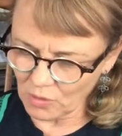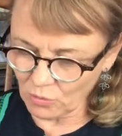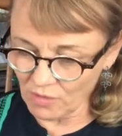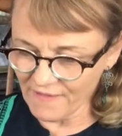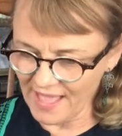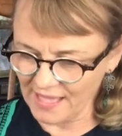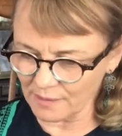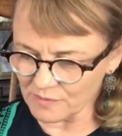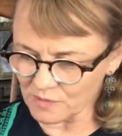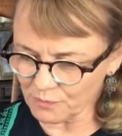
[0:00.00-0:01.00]
Wolf
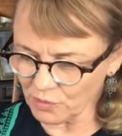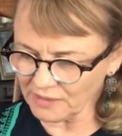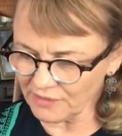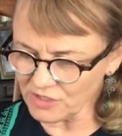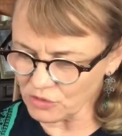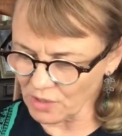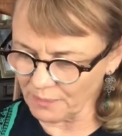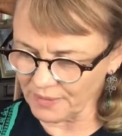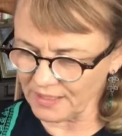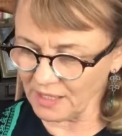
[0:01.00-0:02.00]
Adams pulled out his trumpet